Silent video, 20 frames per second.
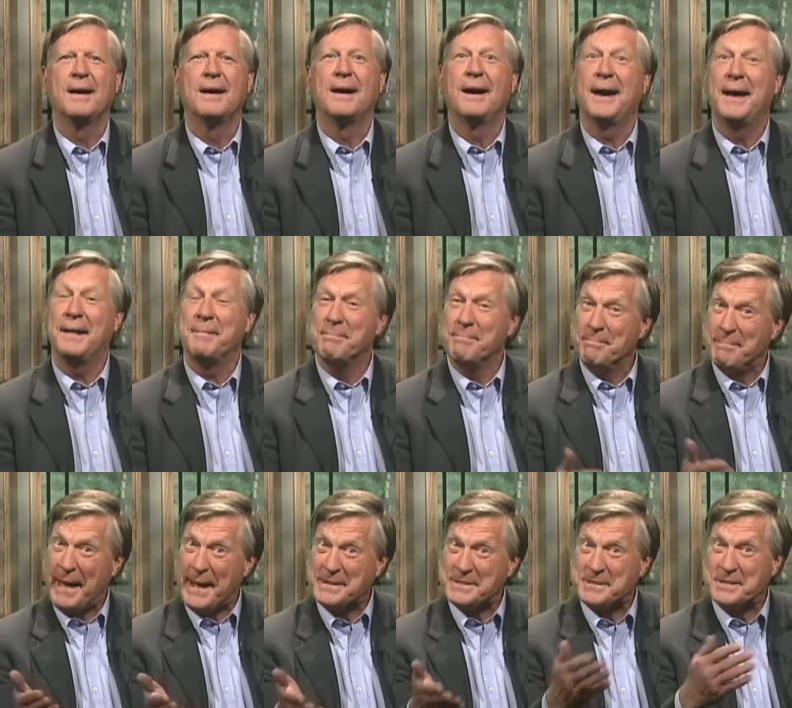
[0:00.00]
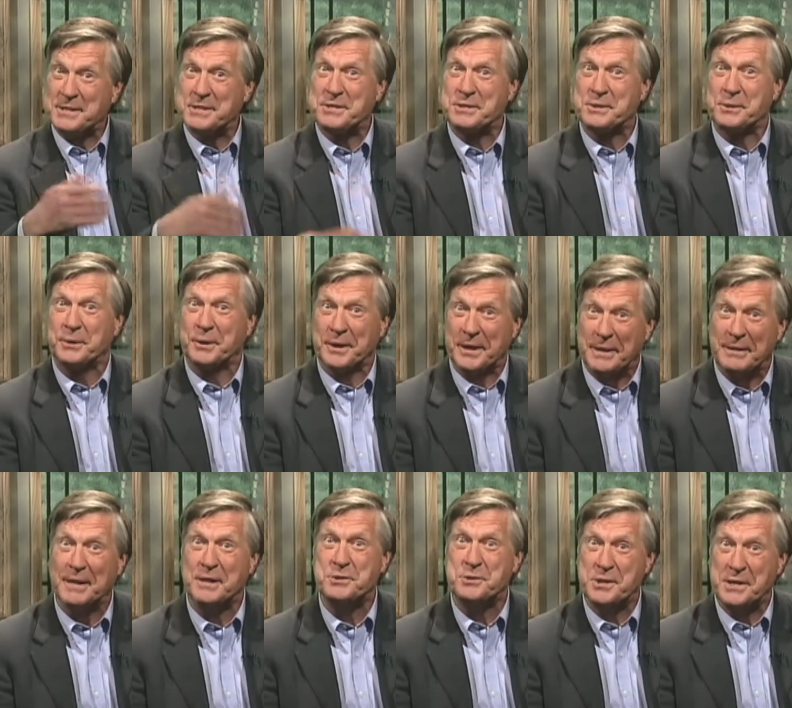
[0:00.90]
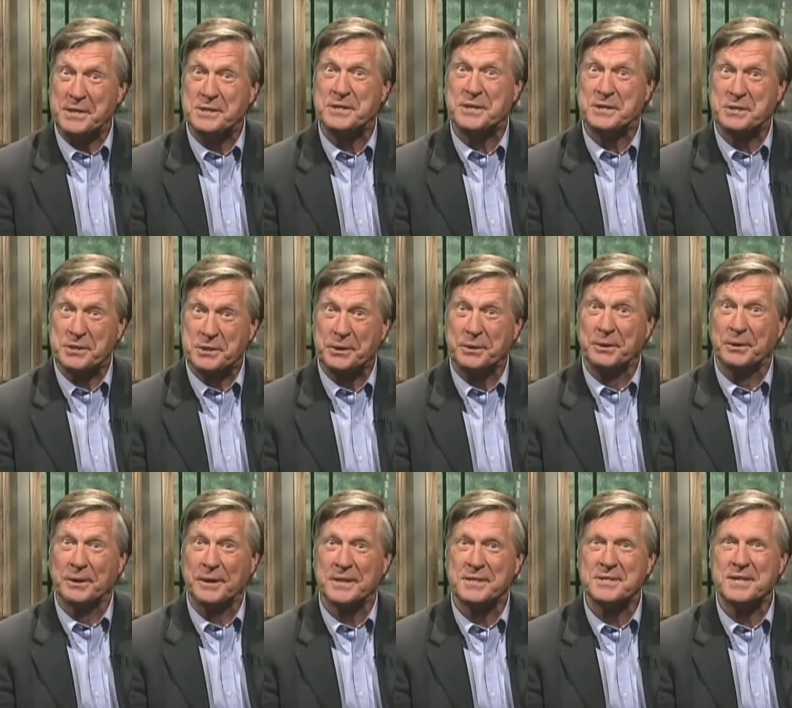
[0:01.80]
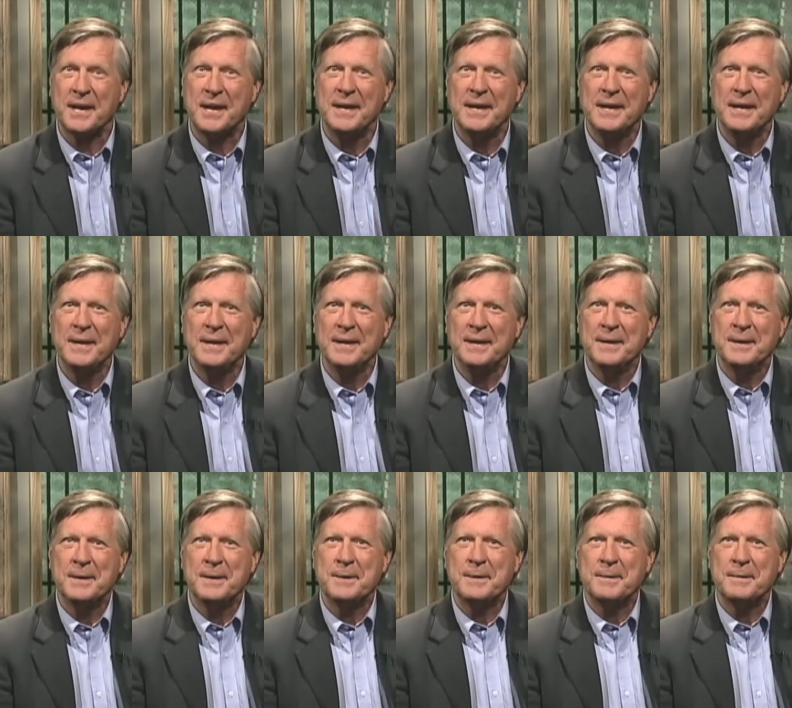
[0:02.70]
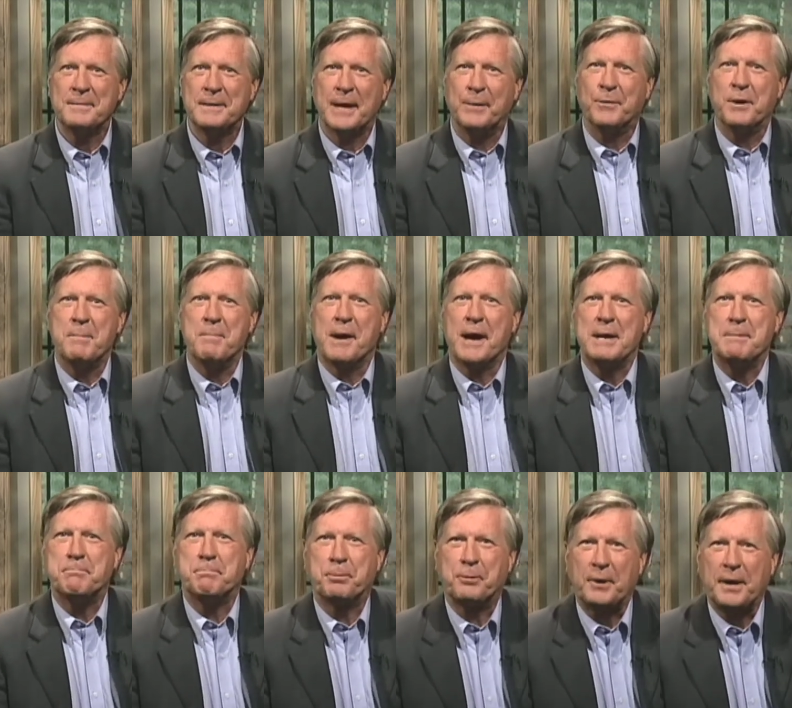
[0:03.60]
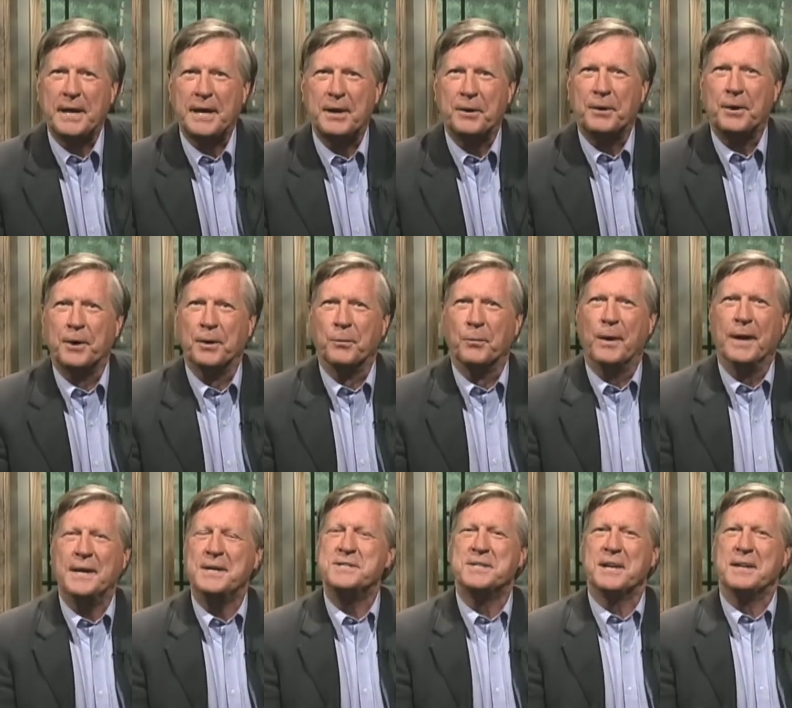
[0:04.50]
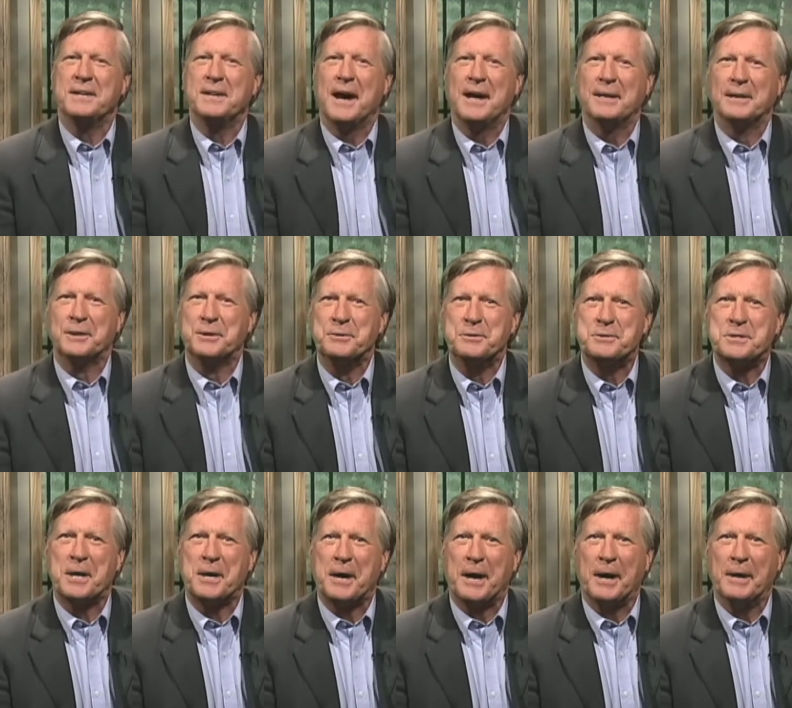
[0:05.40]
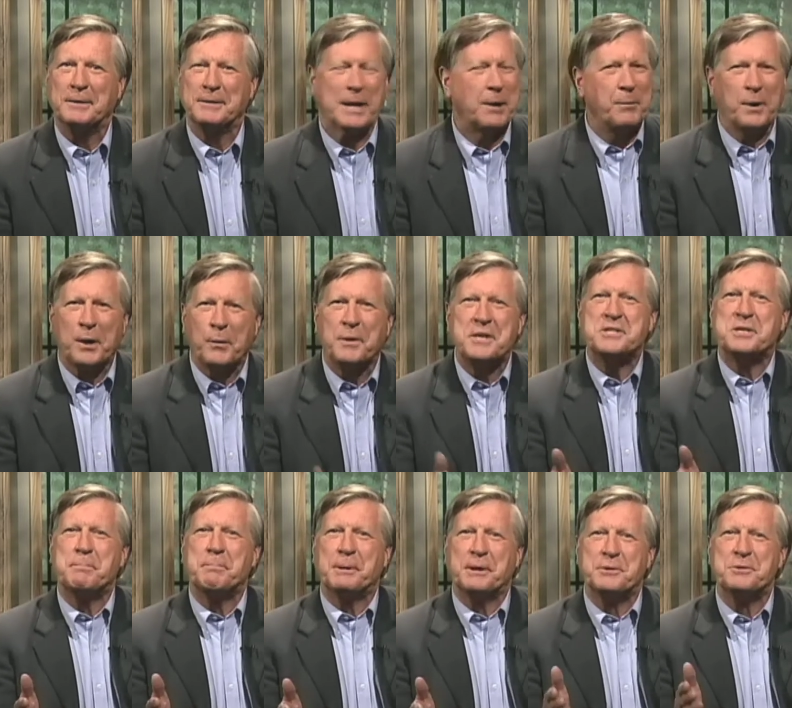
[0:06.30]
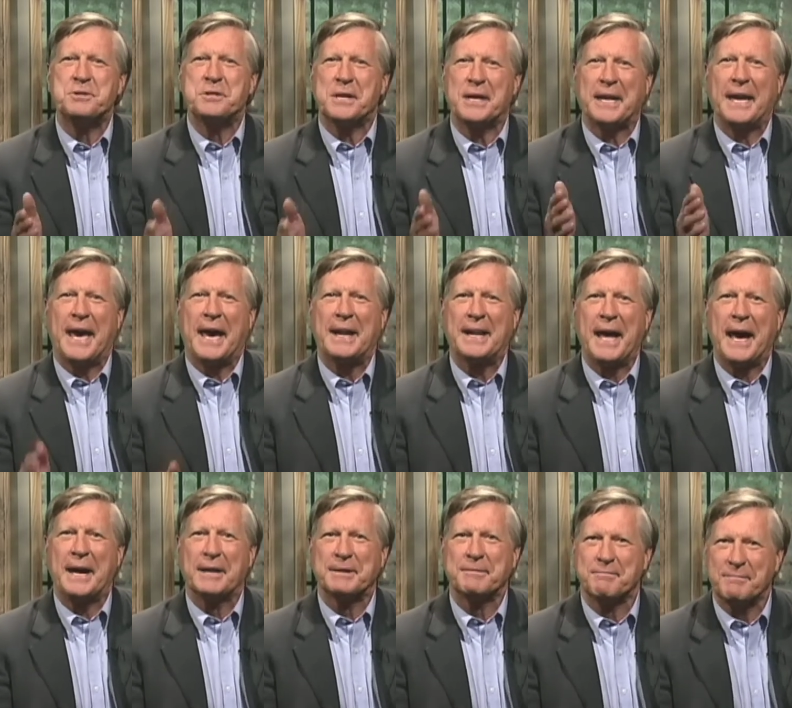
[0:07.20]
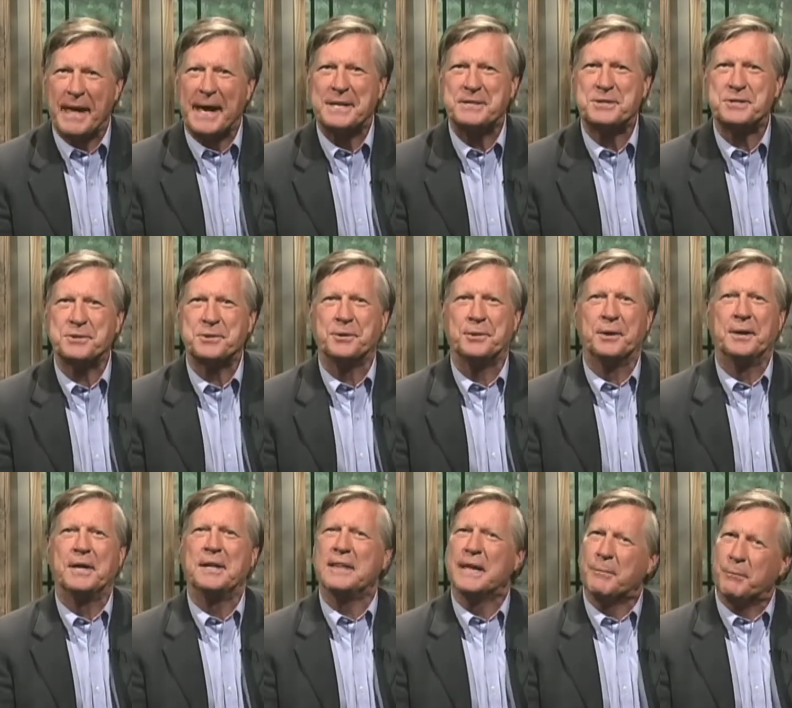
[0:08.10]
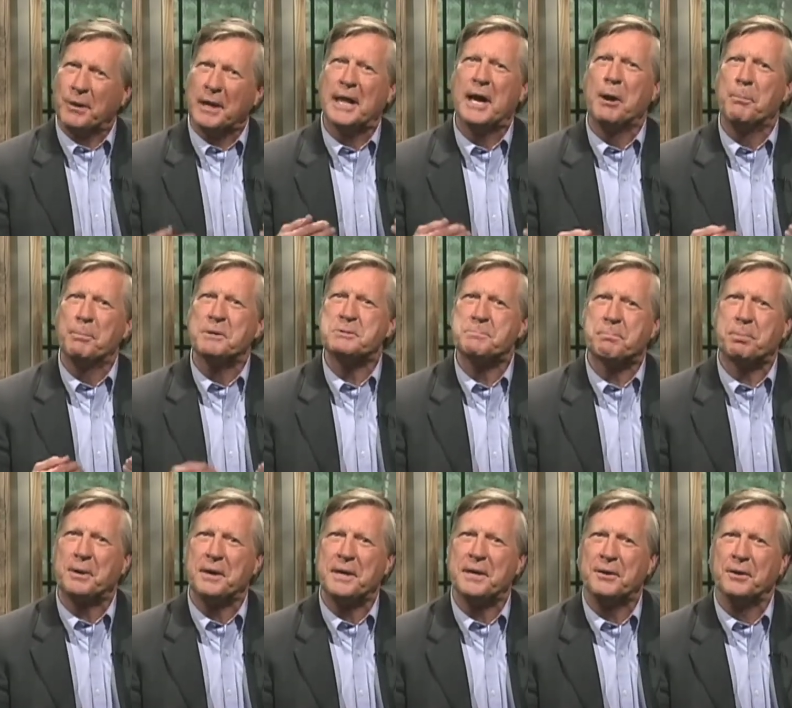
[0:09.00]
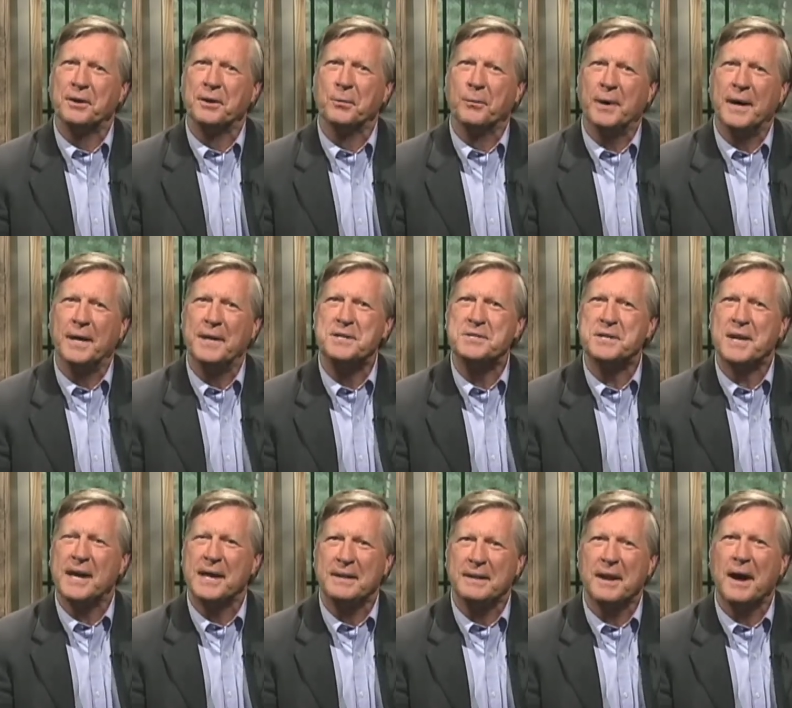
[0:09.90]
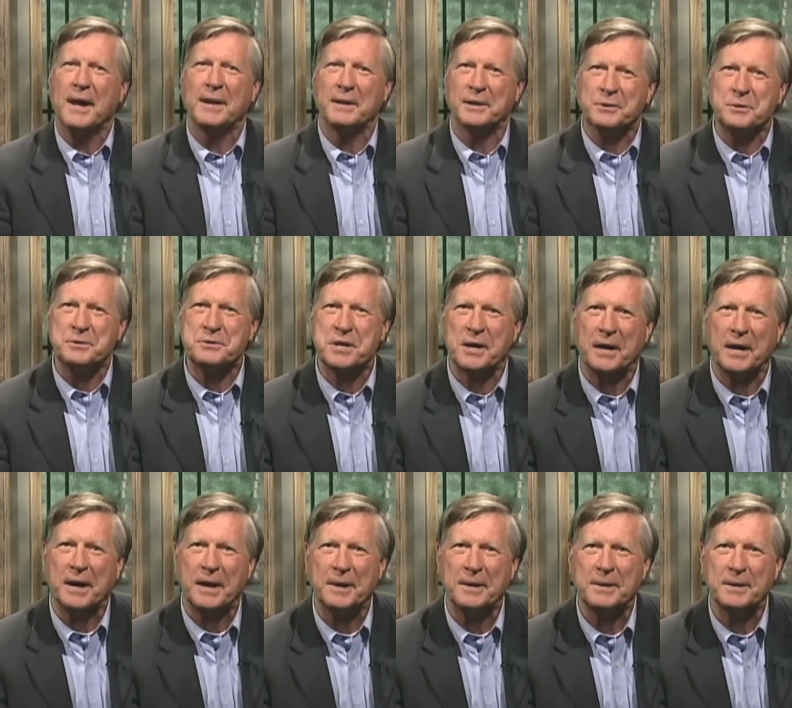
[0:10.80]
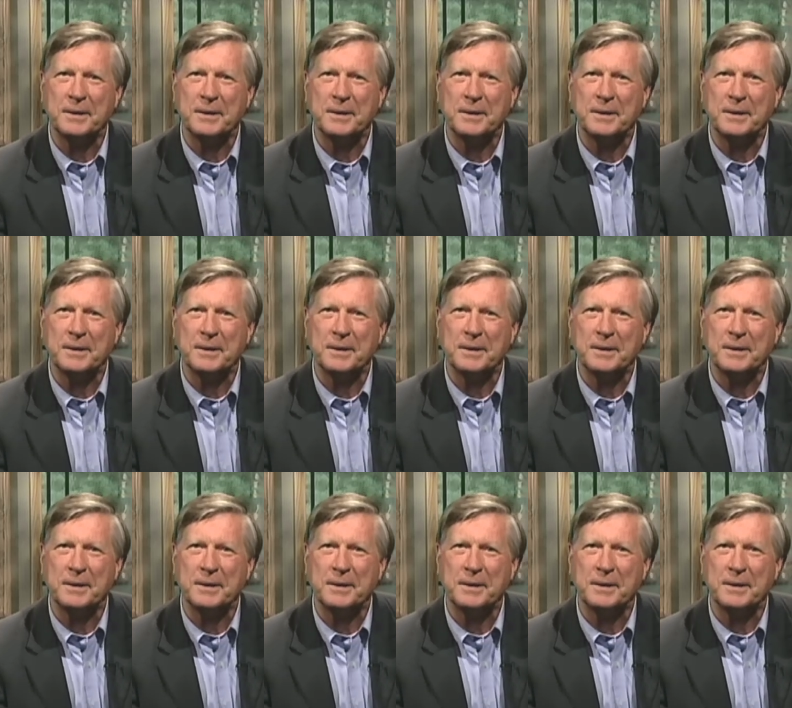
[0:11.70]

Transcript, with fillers: And that's the story that Jesus told us that we might pray always and not lose heart. Now, what are we supposed to get out of that story that will help us pray always and not lose heart?